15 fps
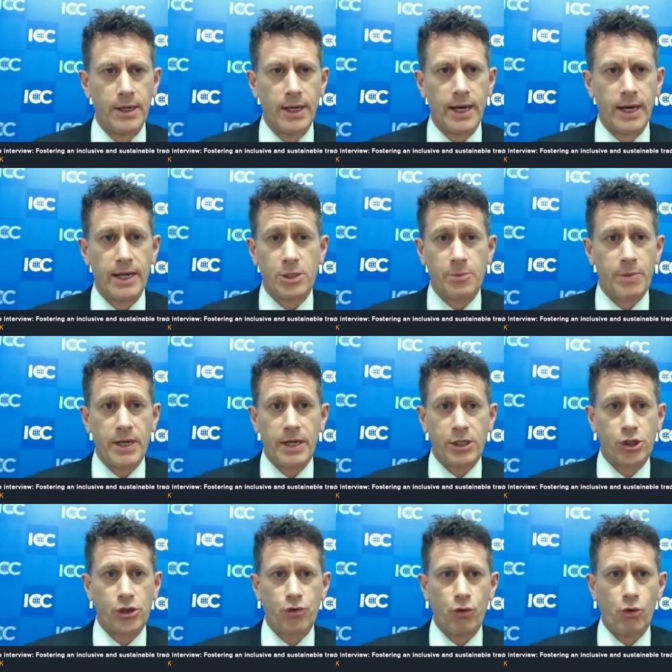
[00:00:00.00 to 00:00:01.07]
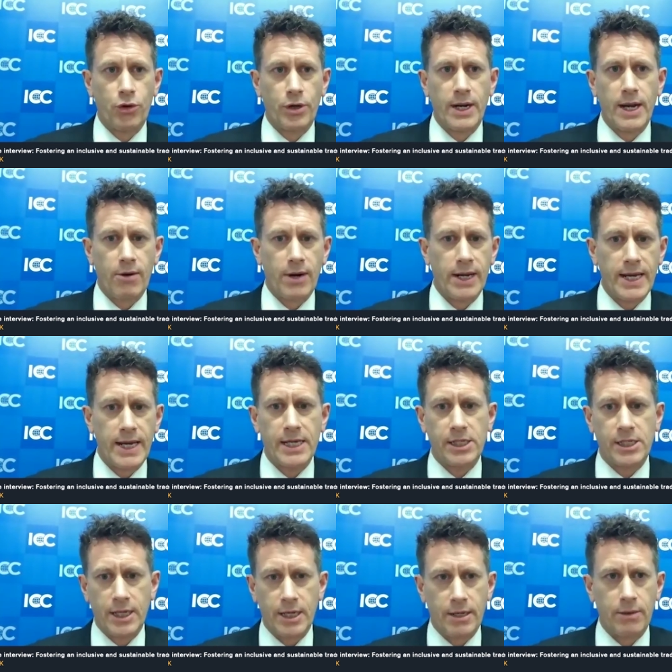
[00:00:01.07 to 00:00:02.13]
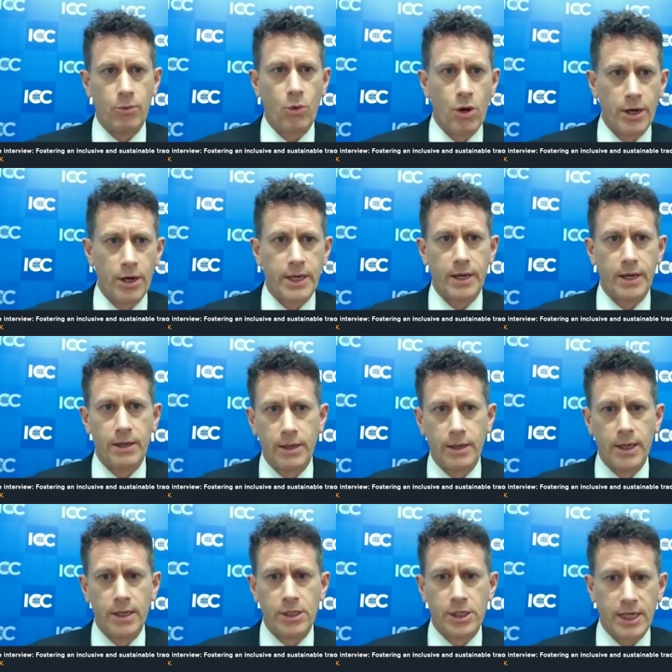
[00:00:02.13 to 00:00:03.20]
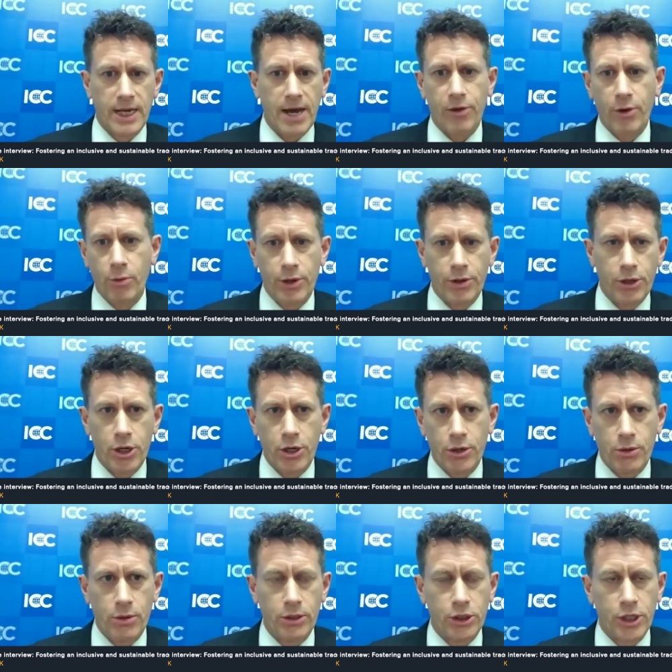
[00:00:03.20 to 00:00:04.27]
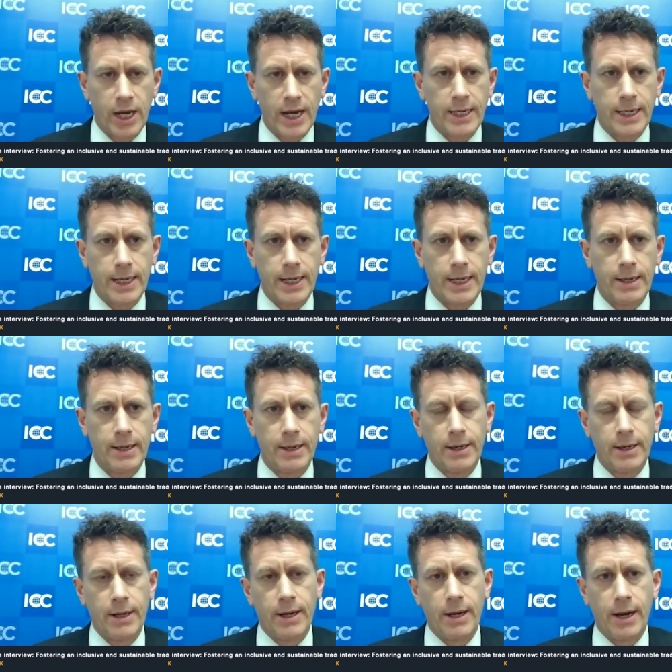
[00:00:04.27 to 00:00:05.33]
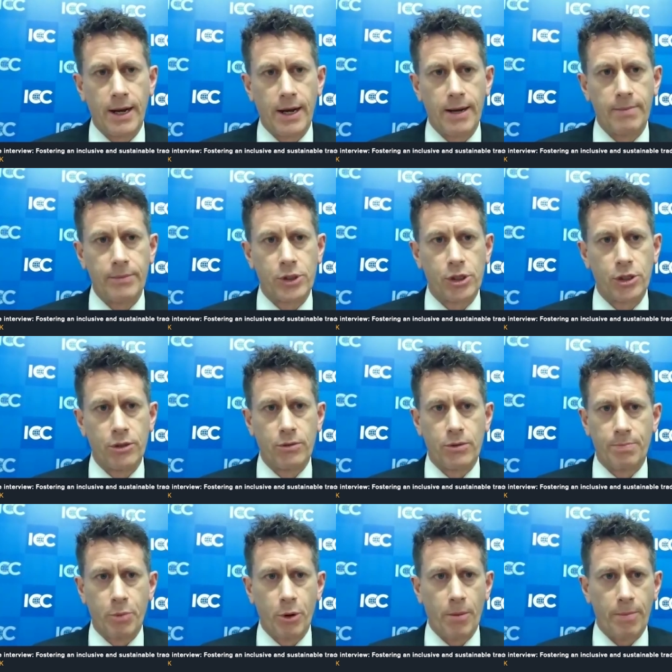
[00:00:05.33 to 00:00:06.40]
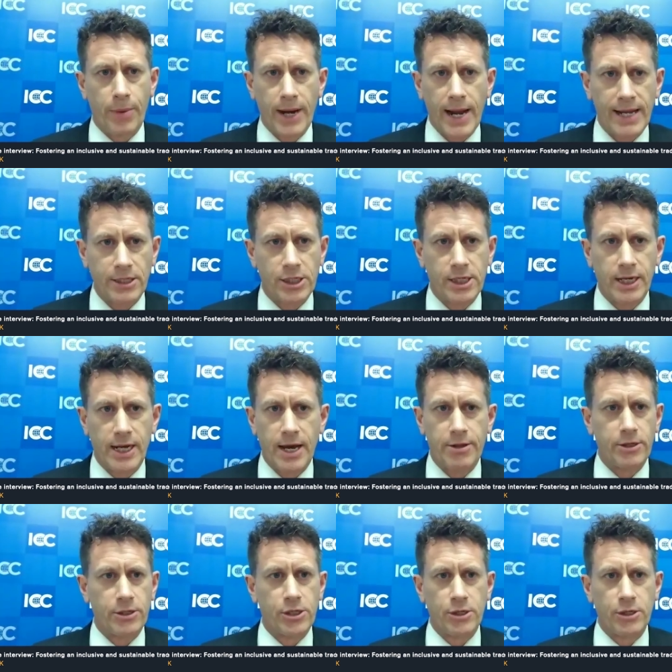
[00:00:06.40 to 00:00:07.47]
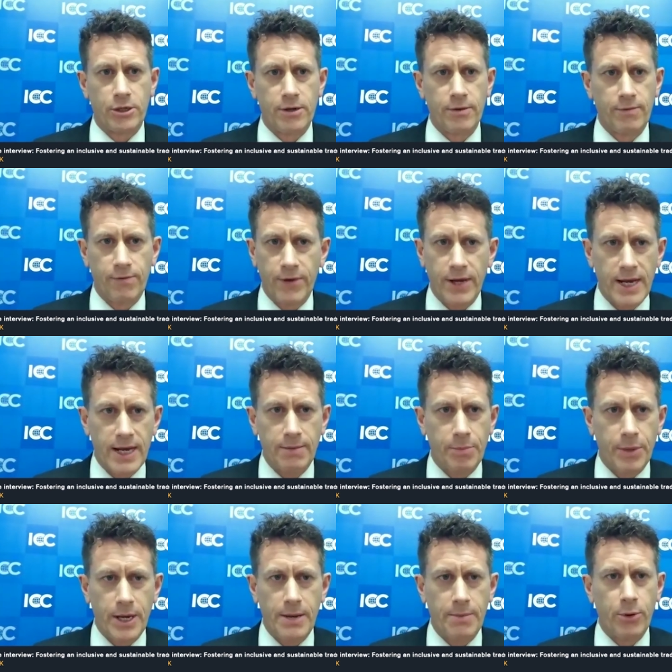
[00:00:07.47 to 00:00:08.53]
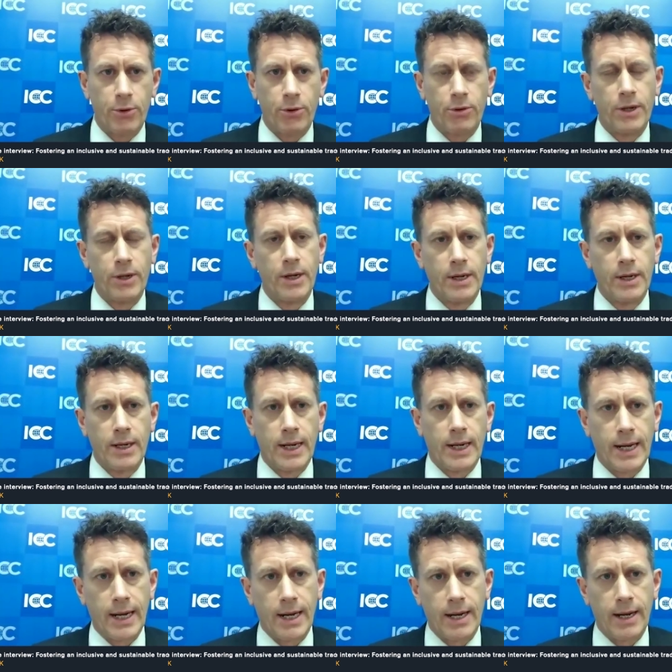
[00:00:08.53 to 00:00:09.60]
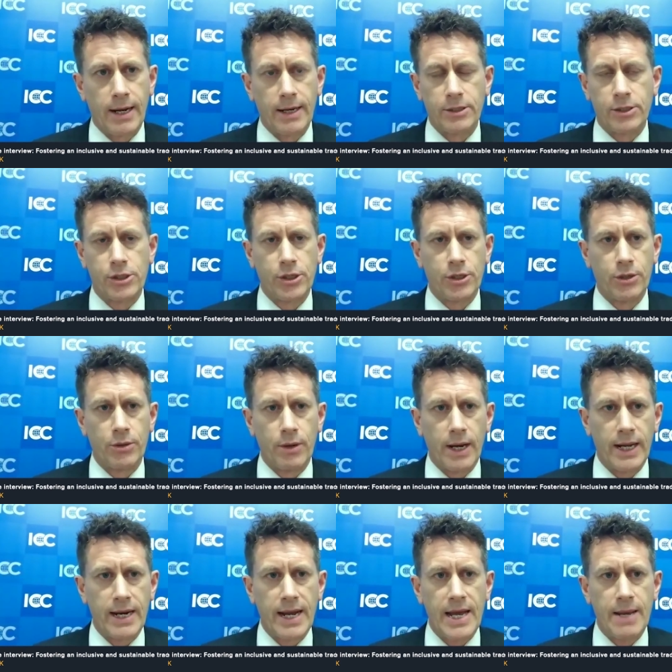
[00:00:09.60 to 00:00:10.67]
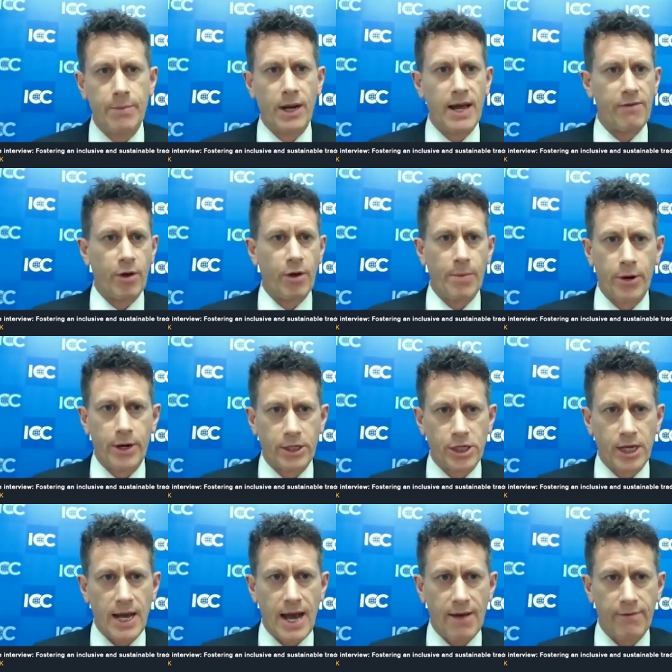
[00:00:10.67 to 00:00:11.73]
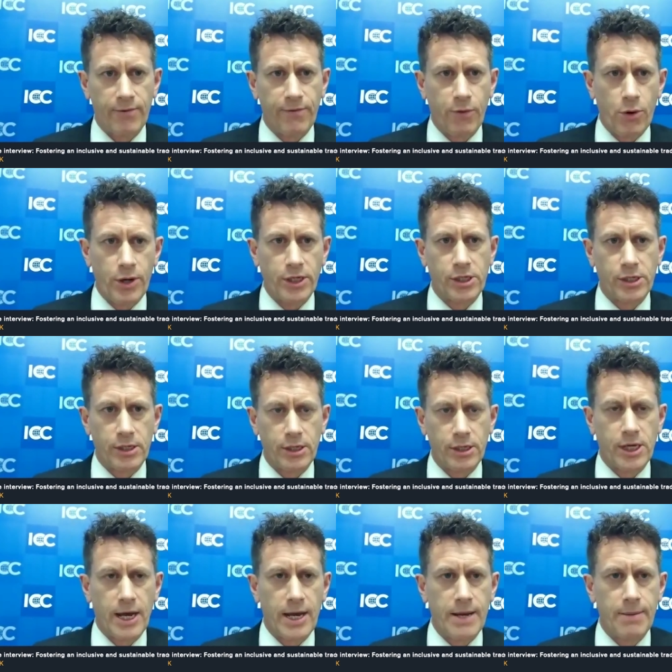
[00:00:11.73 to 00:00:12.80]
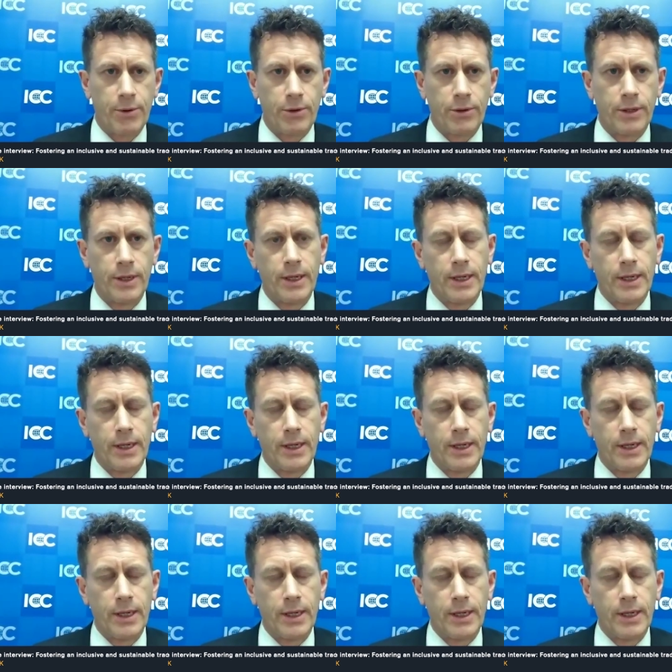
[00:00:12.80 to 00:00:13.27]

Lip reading: And it's been extraordinarily easy working together with you, JD, to put plans together, to convene people, to enable everybody to have a voice at the table.